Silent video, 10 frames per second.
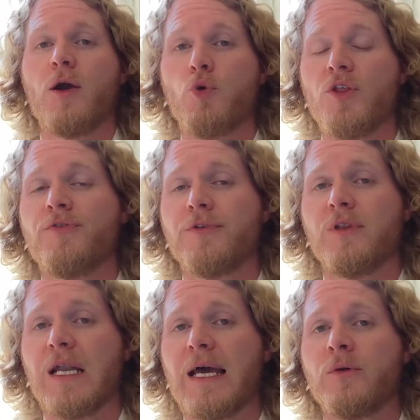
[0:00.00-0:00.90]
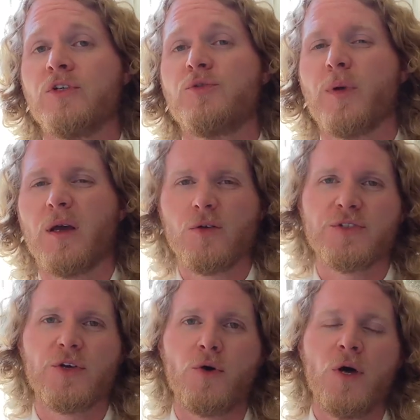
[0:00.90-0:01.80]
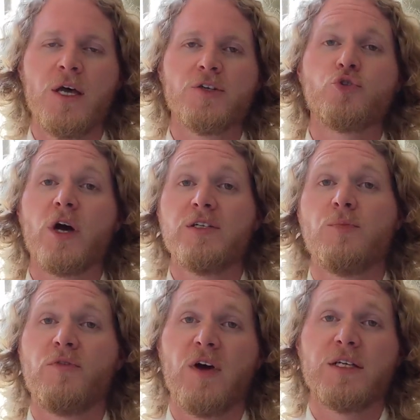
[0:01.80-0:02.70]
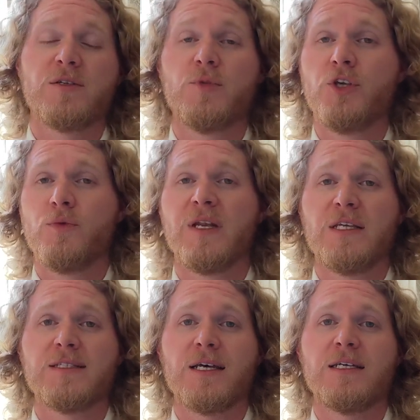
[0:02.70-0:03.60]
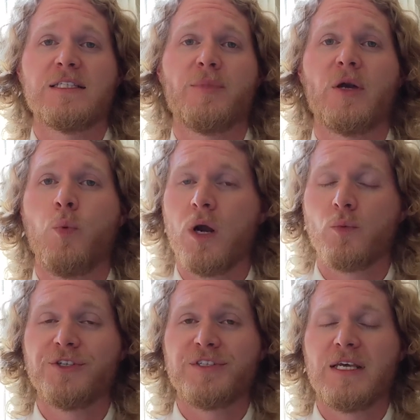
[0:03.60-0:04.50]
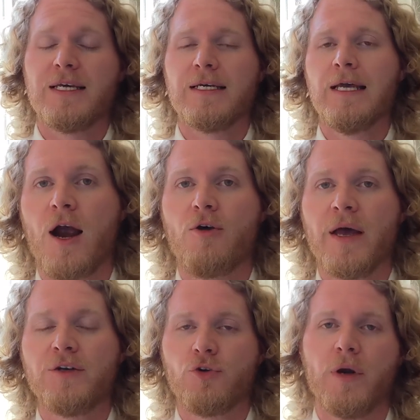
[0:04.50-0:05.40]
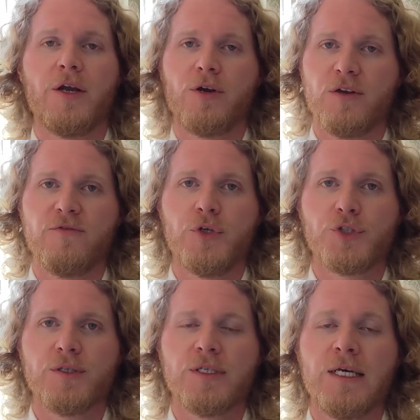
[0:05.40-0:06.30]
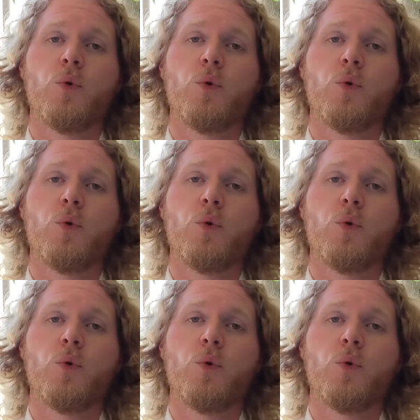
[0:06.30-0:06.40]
I run through the language, but I also try to provide some human insights about what we're seeing around creator confusion.